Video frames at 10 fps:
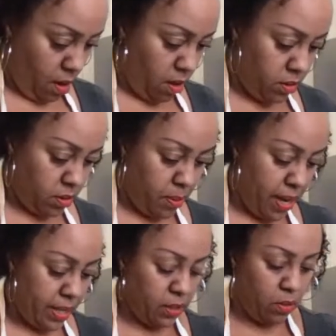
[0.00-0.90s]

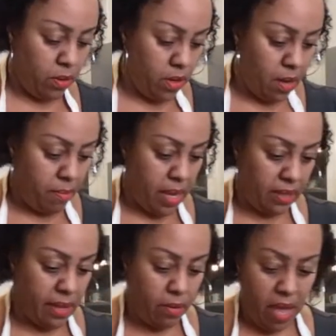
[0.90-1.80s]
allspice or
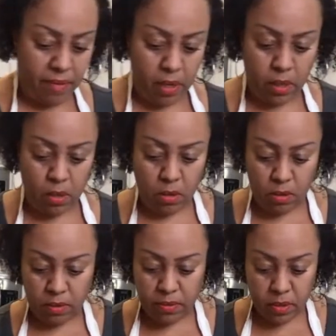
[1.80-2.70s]
nutmeg. I don't have
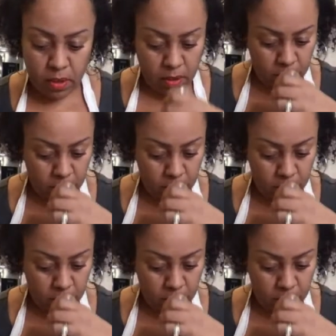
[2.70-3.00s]
cloves.